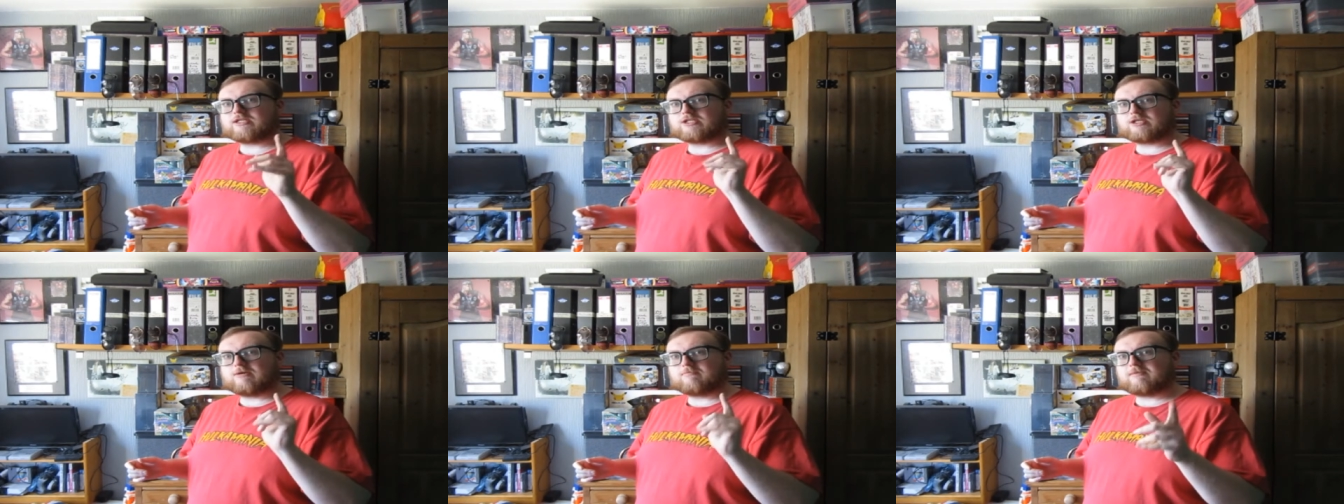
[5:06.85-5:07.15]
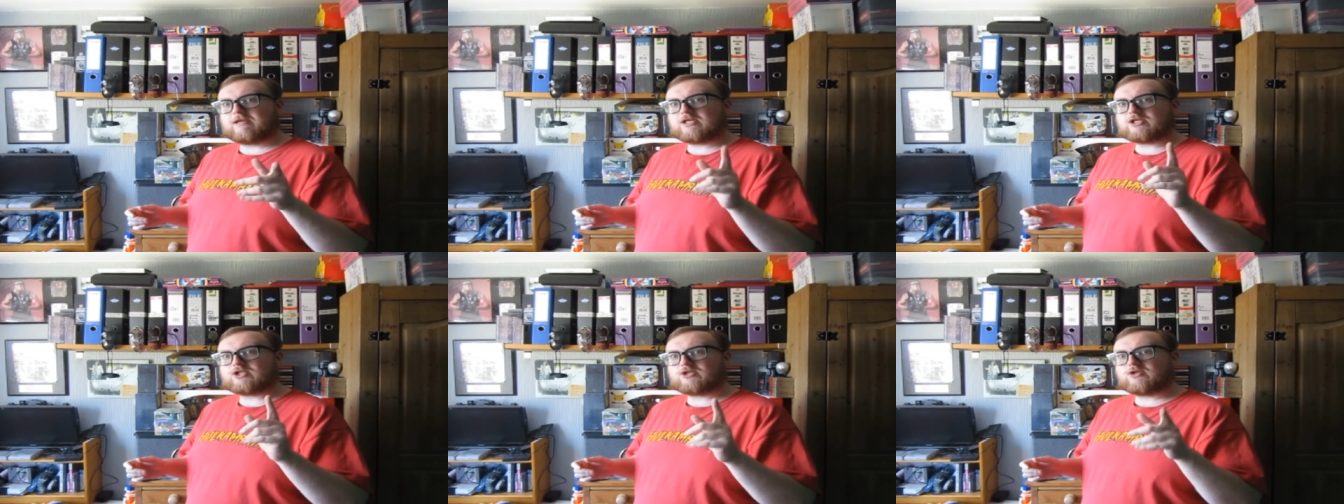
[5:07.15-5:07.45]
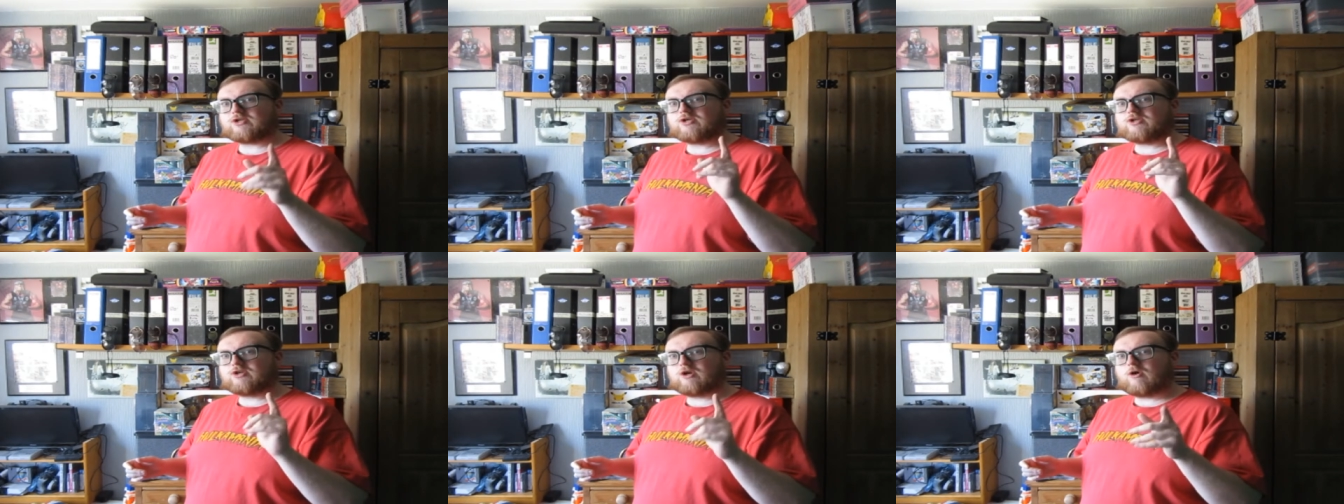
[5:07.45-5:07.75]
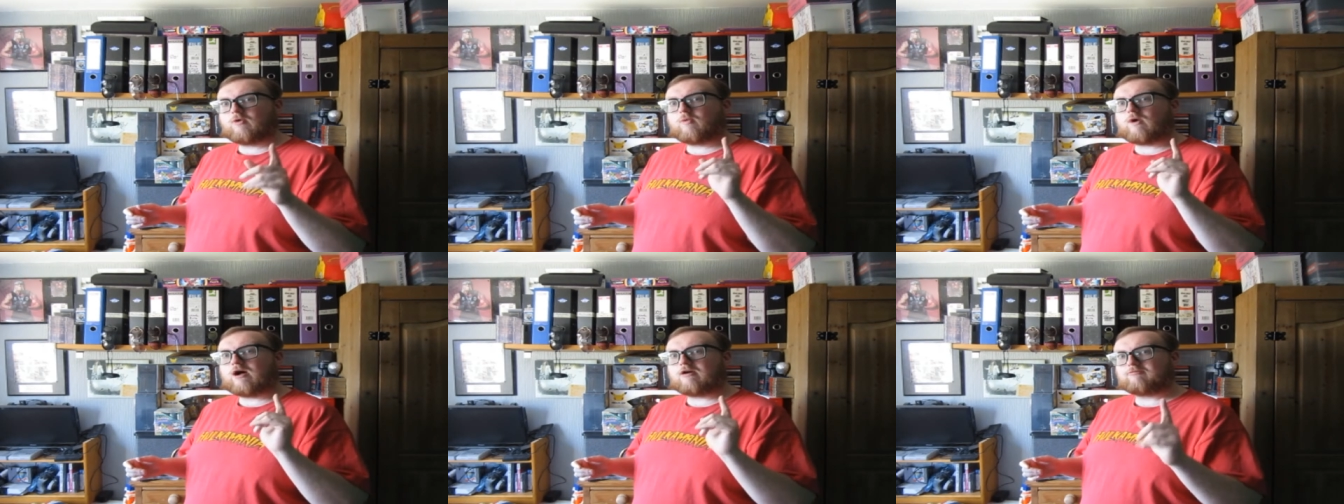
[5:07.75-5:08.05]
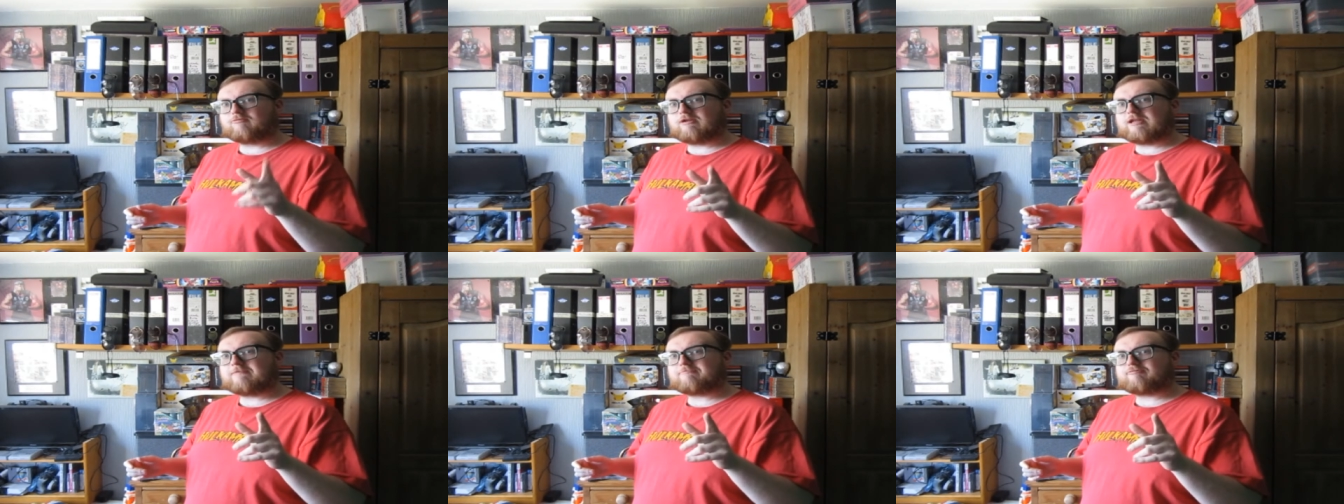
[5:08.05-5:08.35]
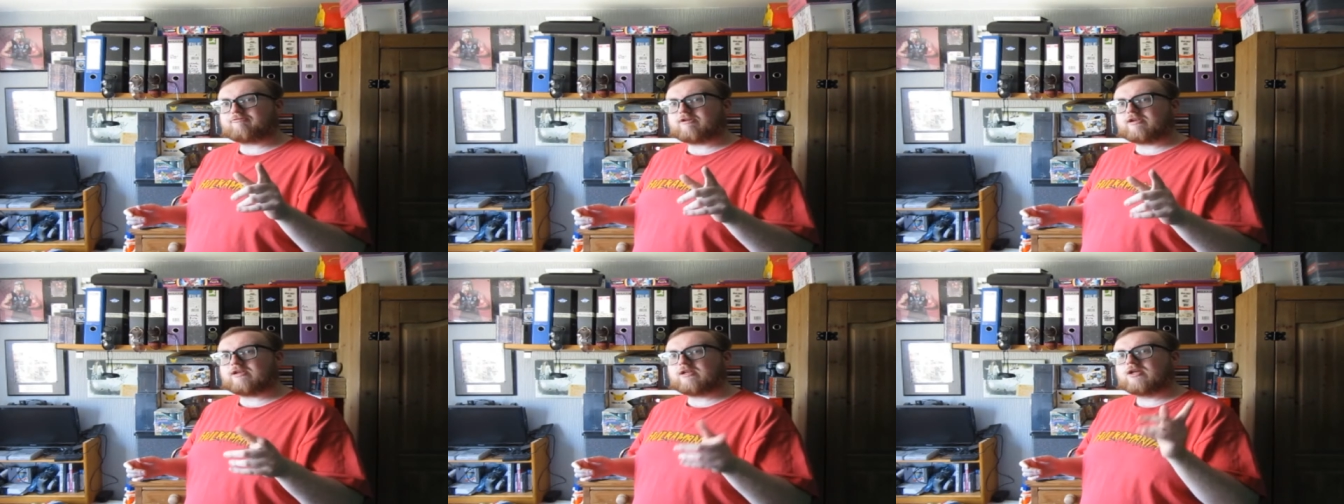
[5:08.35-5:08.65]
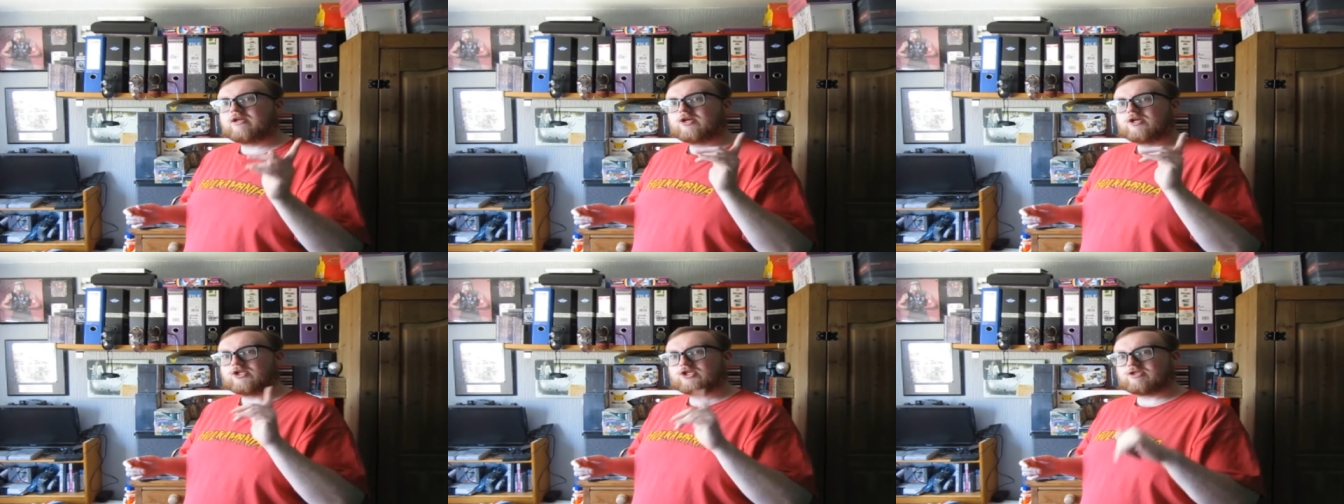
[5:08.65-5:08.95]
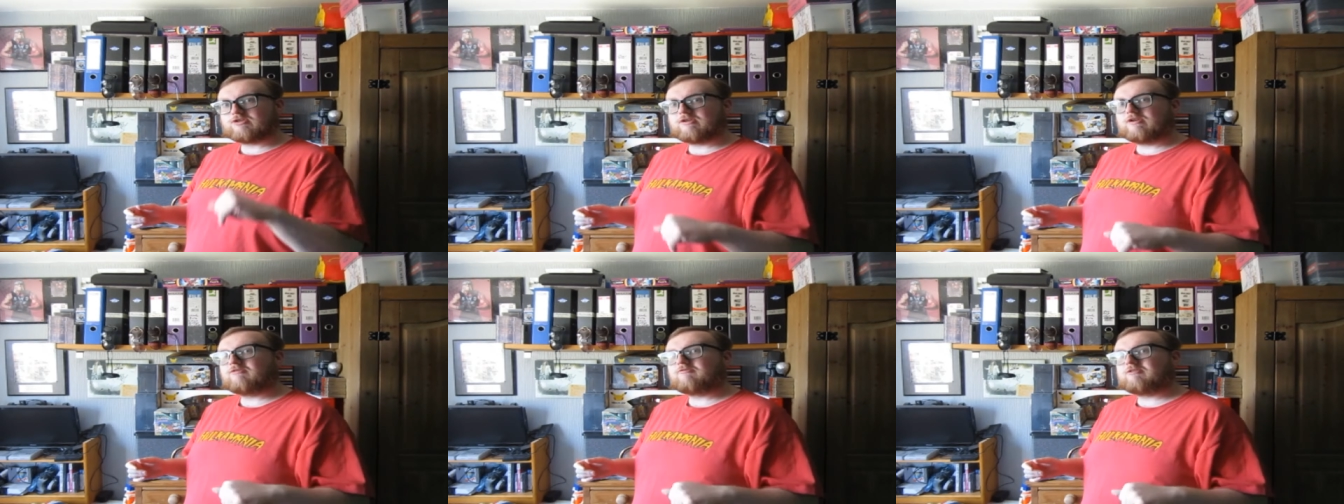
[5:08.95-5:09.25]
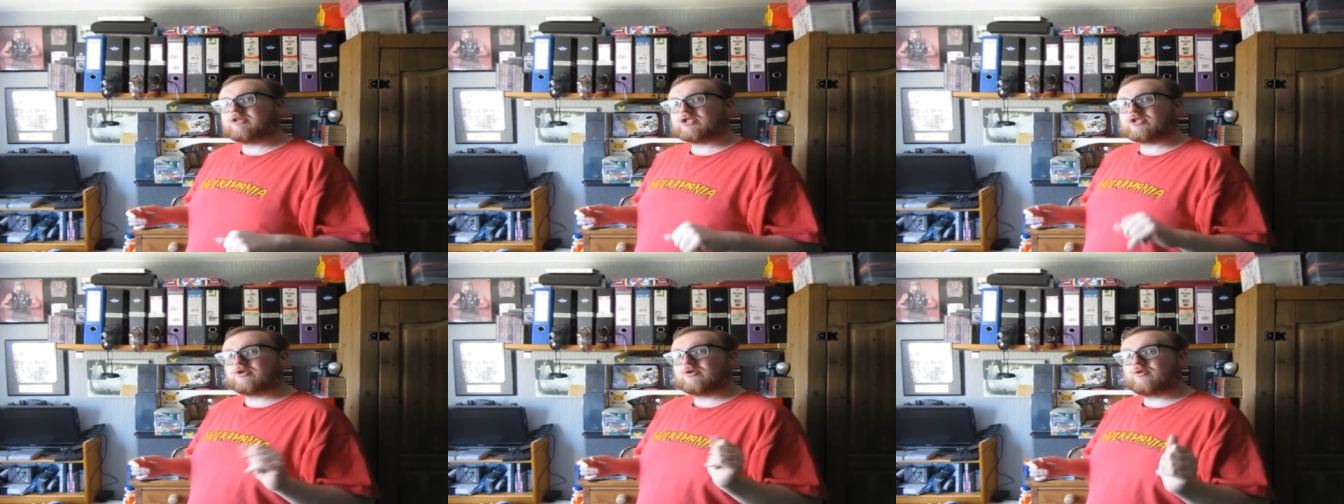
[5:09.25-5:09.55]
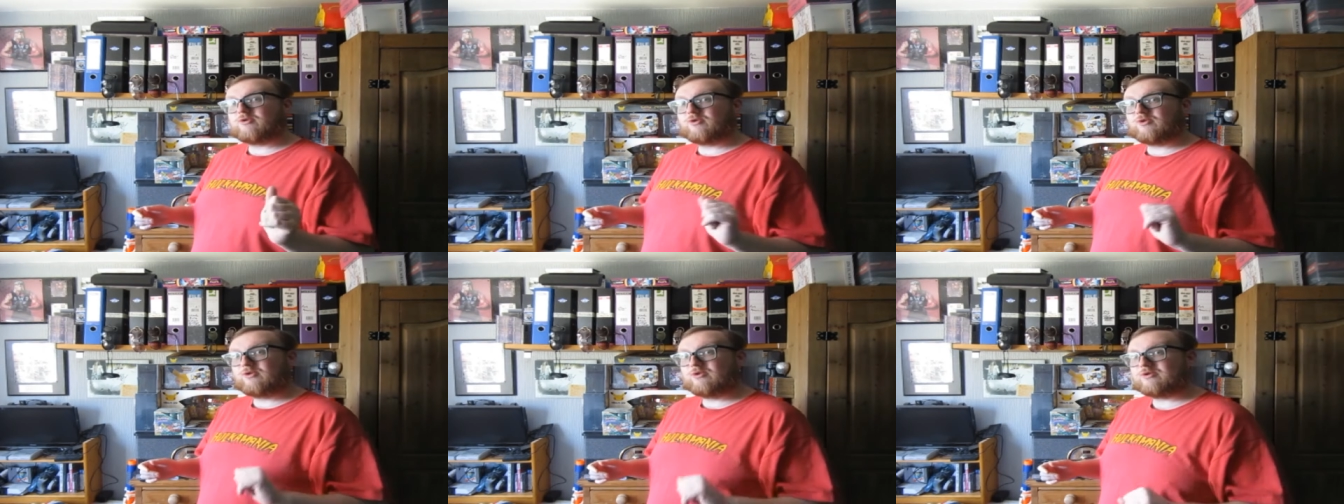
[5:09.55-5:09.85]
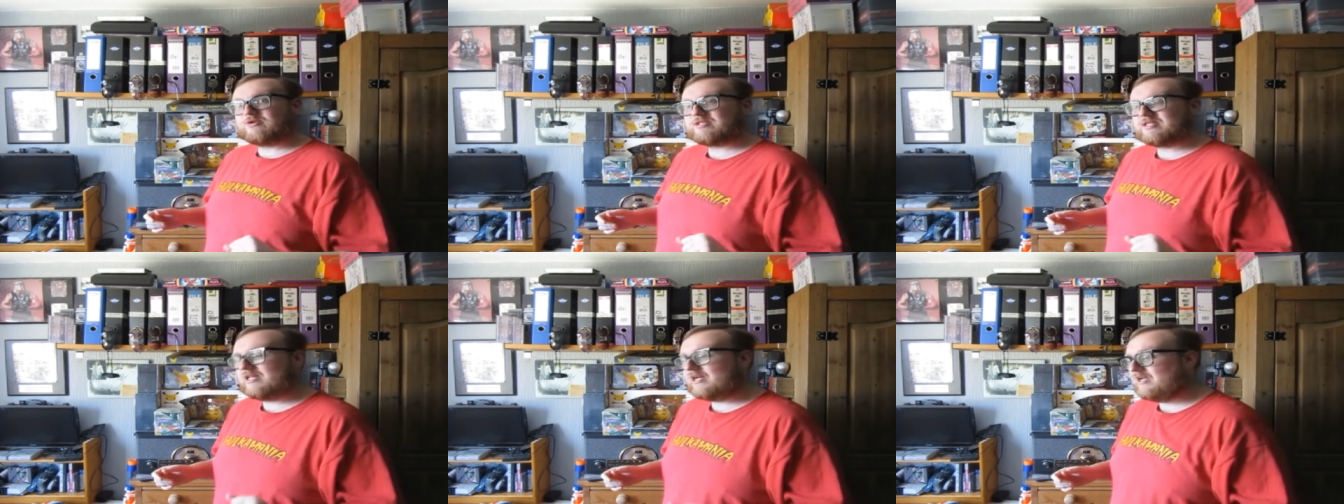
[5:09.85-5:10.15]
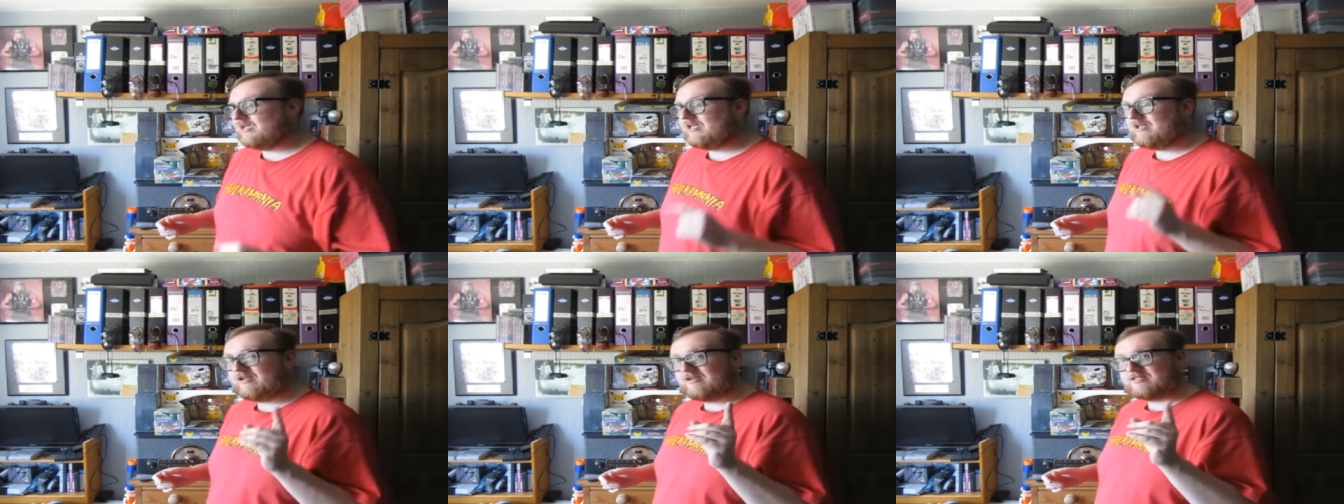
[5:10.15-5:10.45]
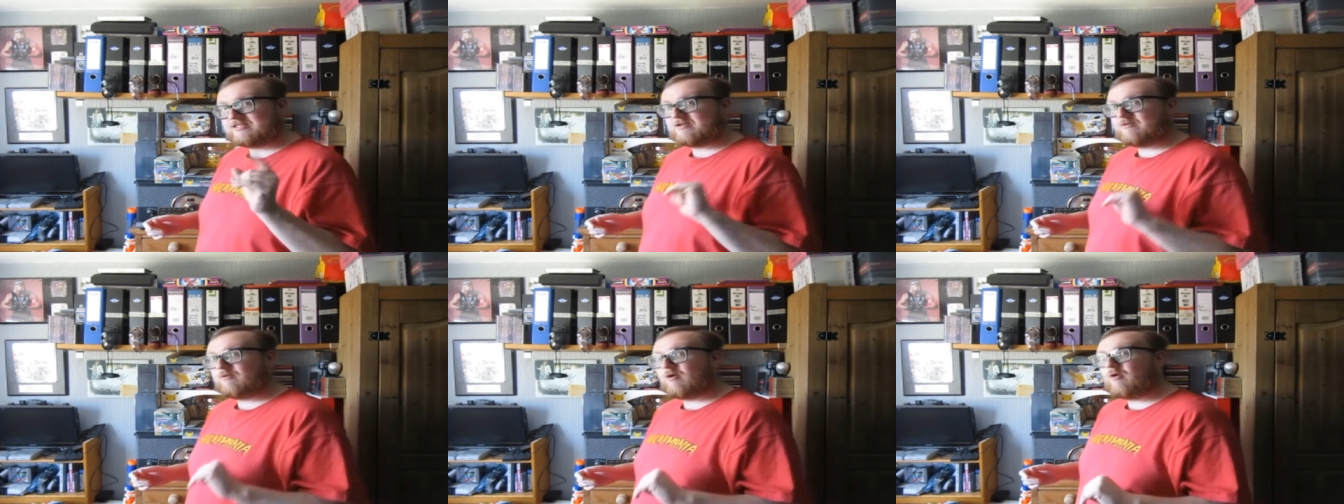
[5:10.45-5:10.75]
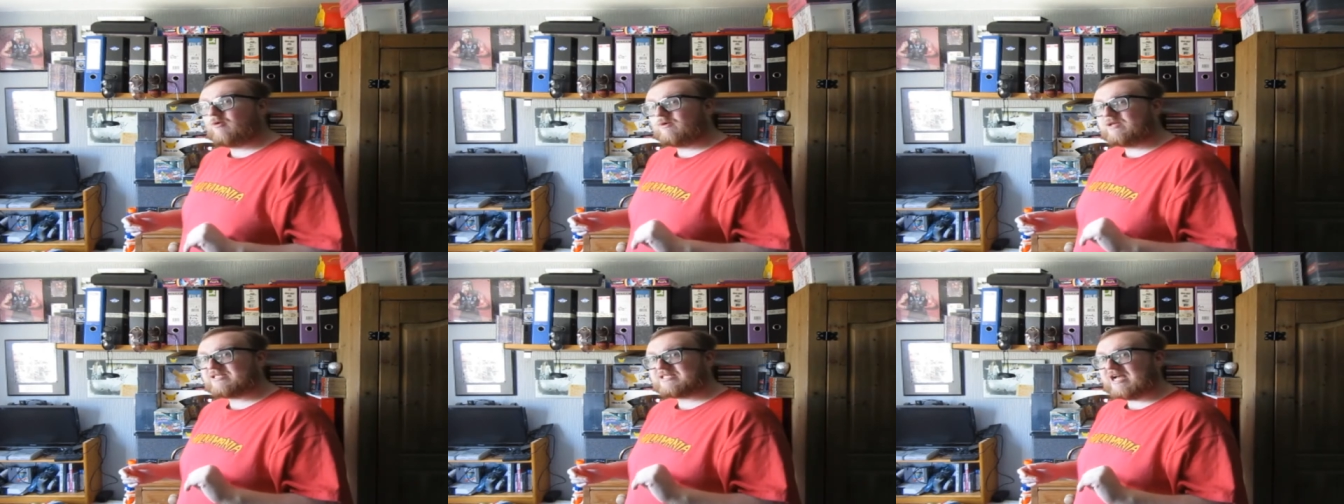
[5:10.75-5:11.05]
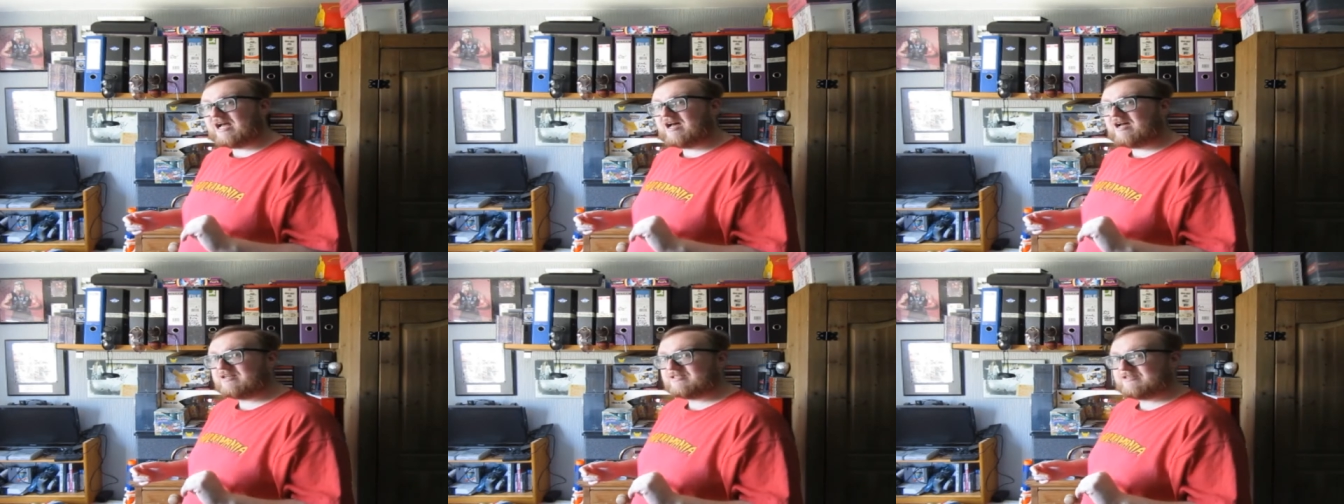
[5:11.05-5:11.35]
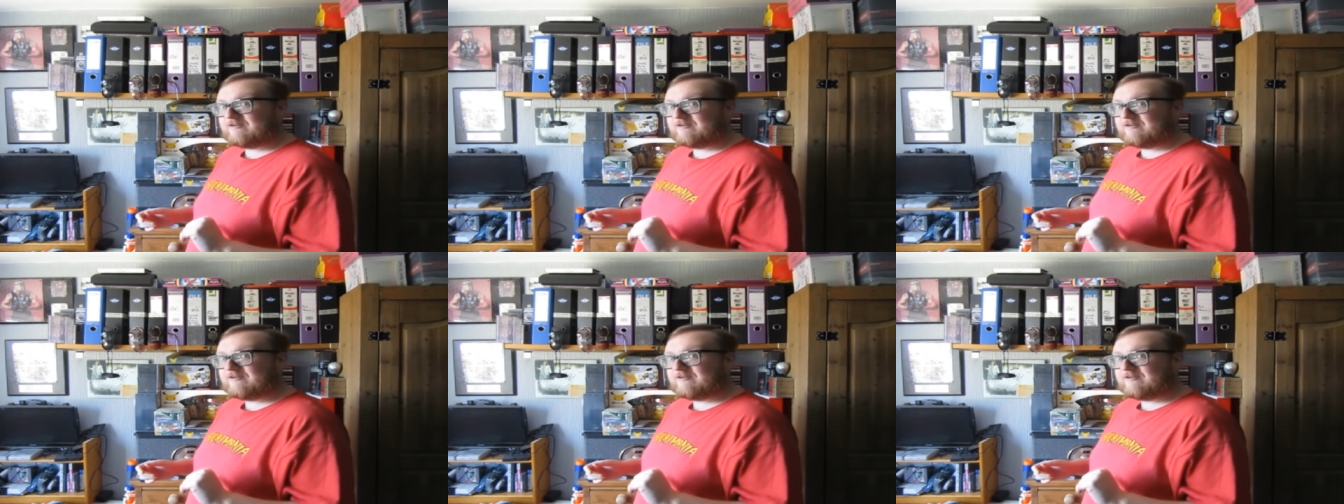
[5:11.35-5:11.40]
so make sure you know what a reprint to an original looks like because there always are